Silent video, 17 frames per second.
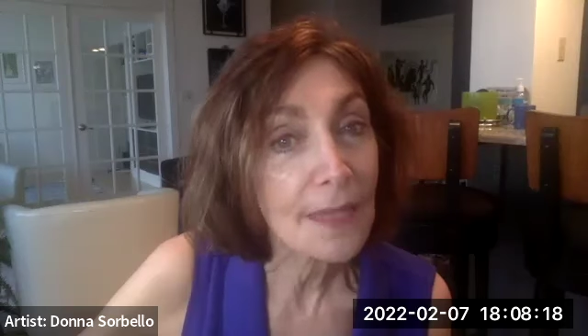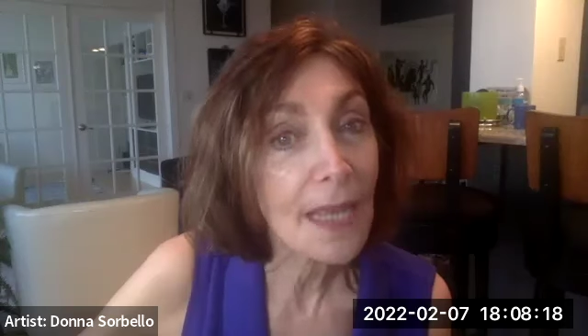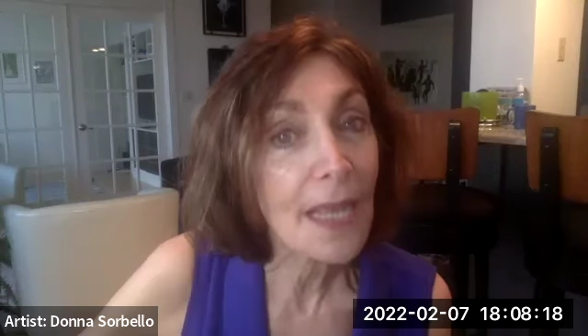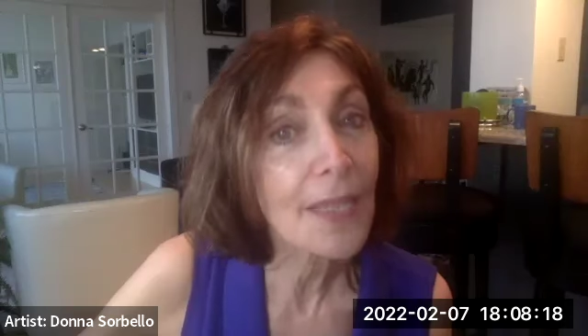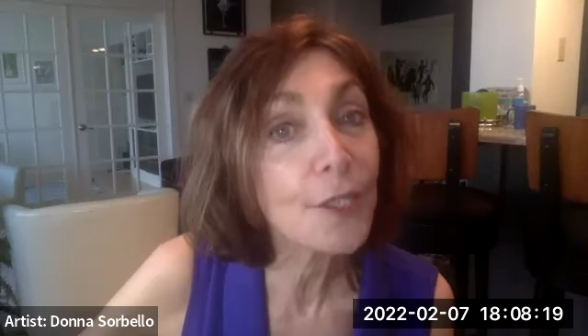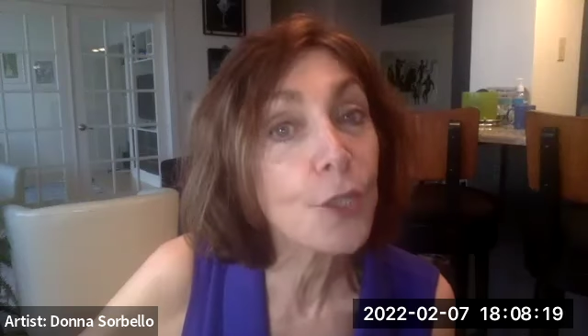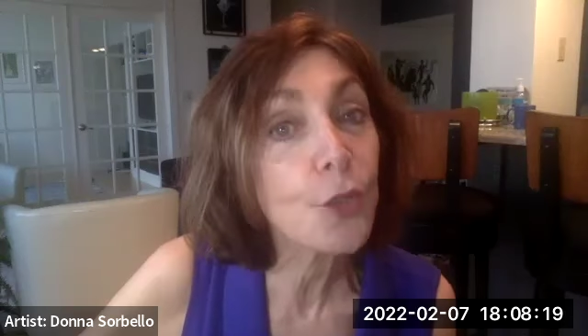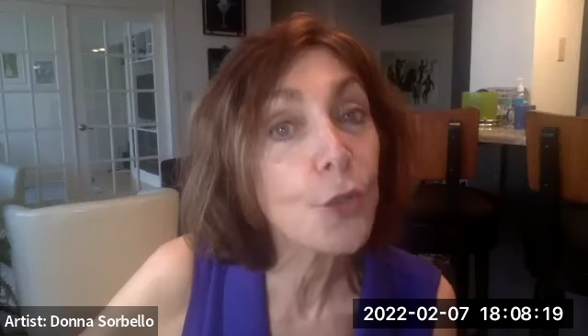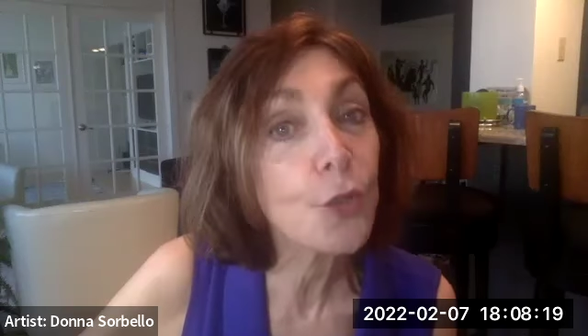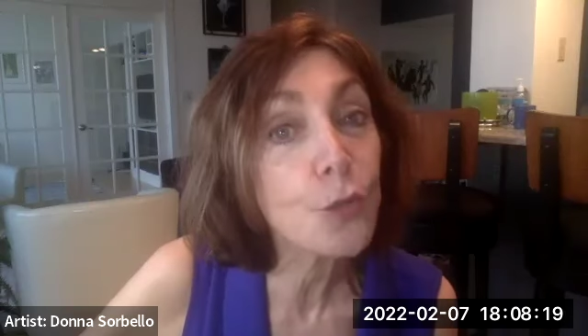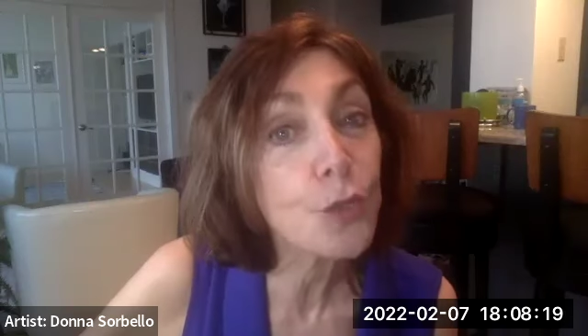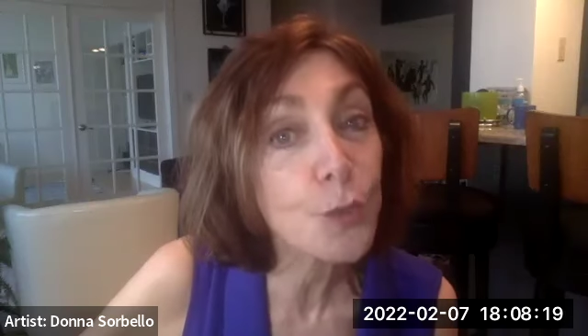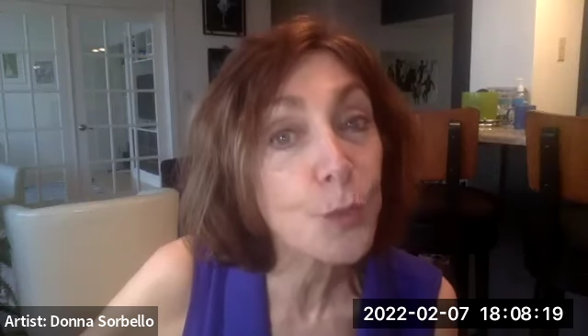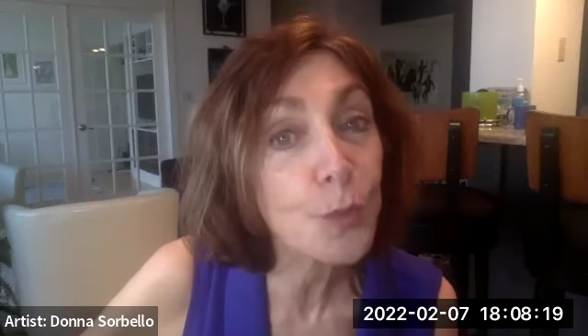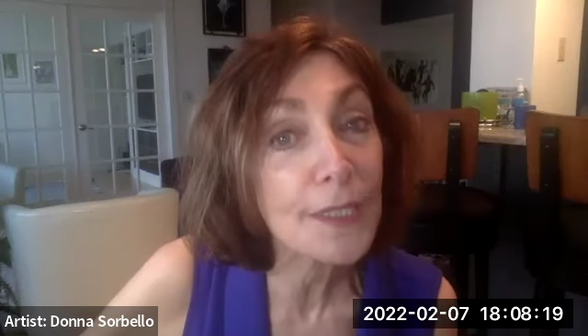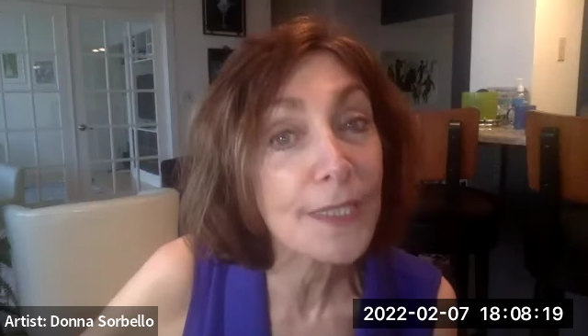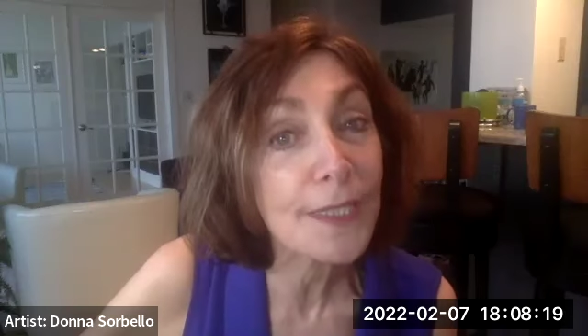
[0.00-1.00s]

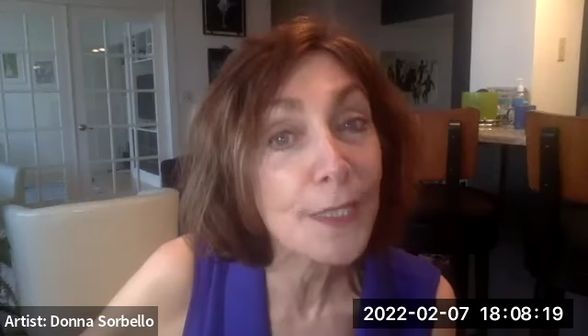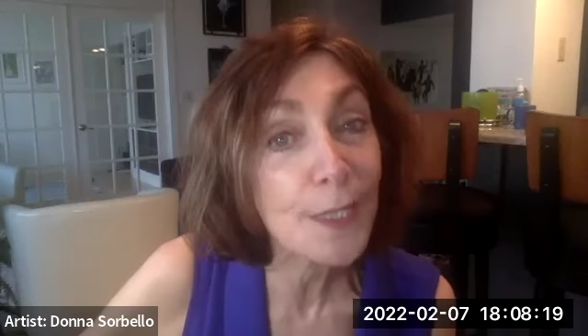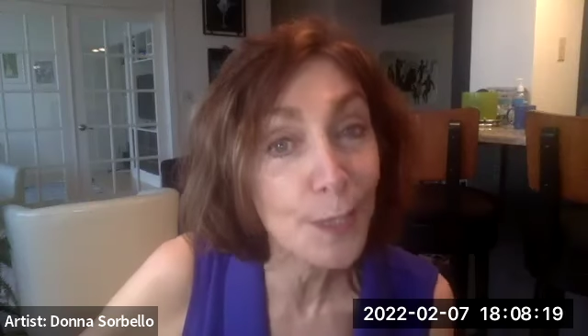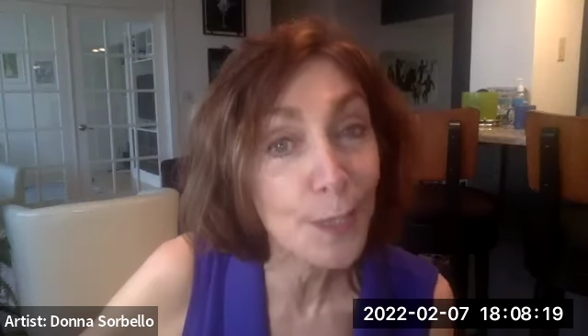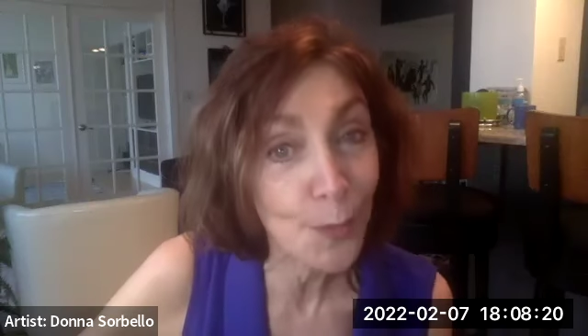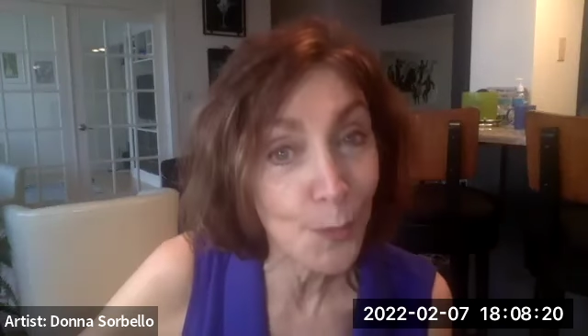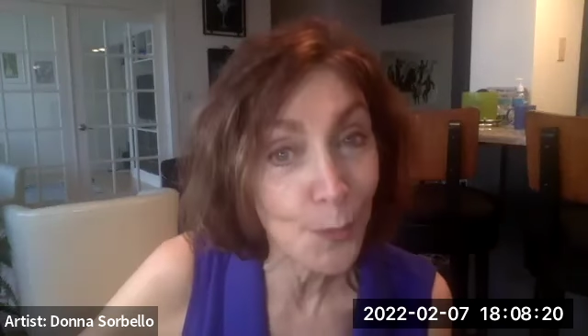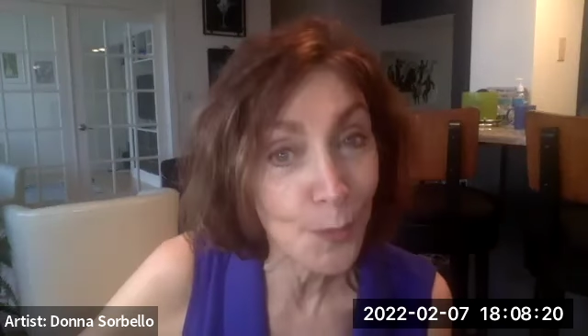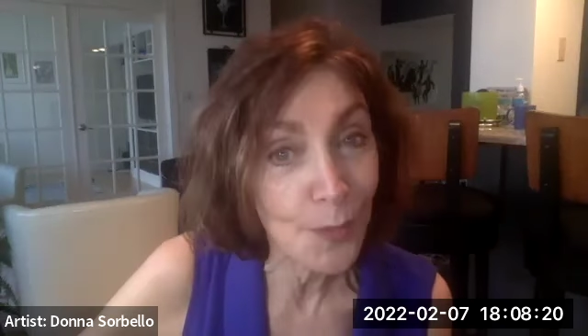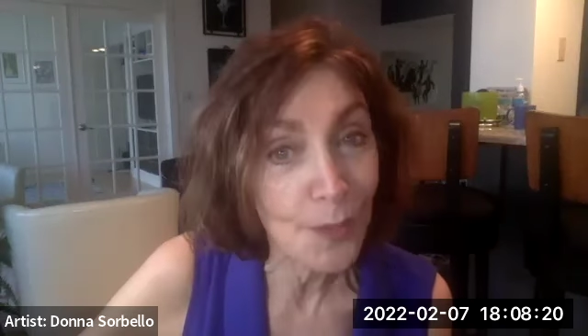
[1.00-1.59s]
Unusually so.